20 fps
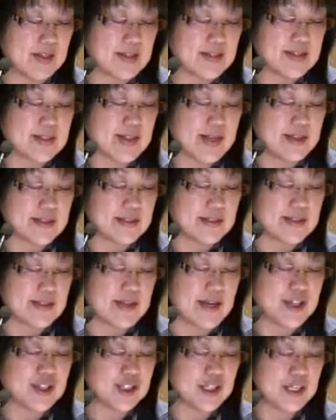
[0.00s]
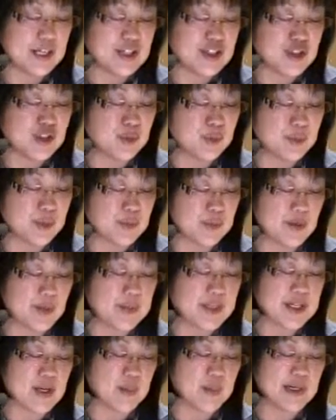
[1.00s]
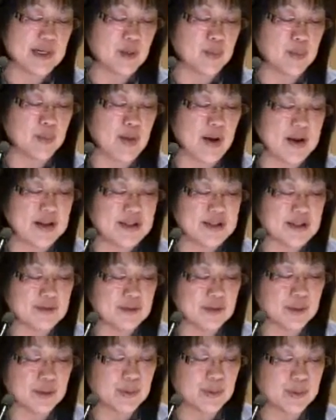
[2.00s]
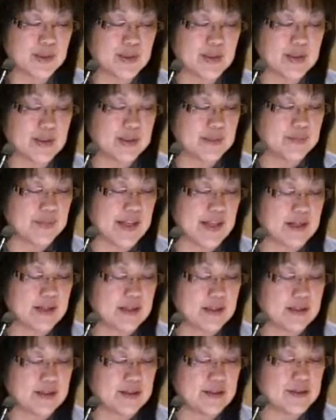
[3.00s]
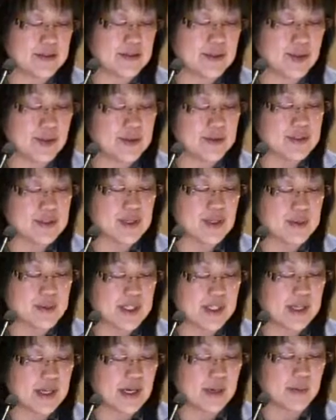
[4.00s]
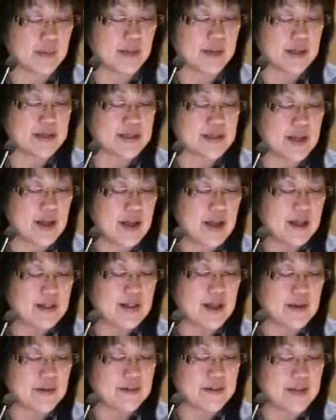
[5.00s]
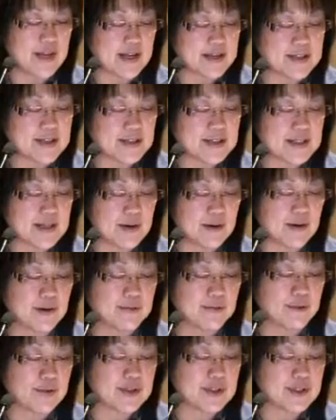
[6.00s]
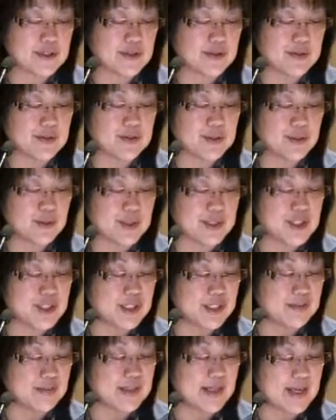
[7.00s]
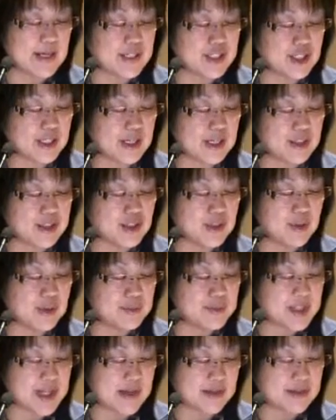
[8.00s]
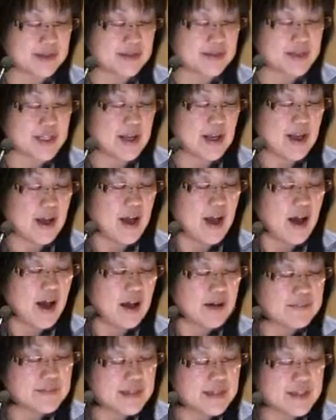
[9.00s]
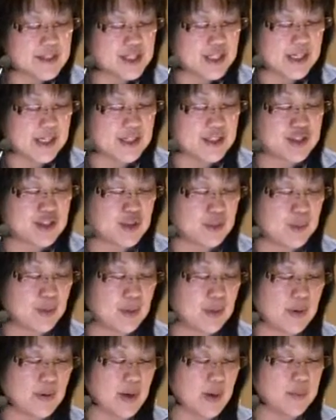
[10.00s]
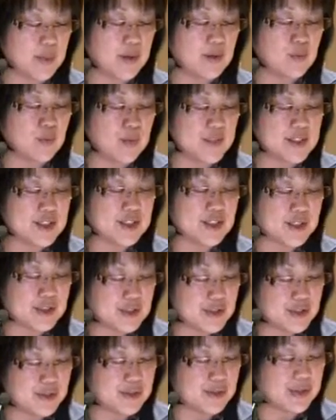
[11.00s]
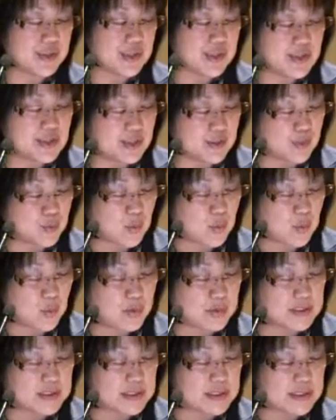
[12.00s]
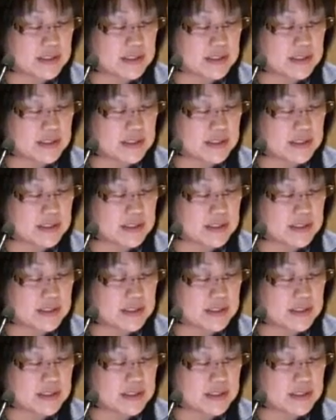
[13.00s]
States the educational program shall be comprised of a curriculum that includes those subject areas that are necessary for a student to achieve the educational objectives of the educational program in which the student is enrolled.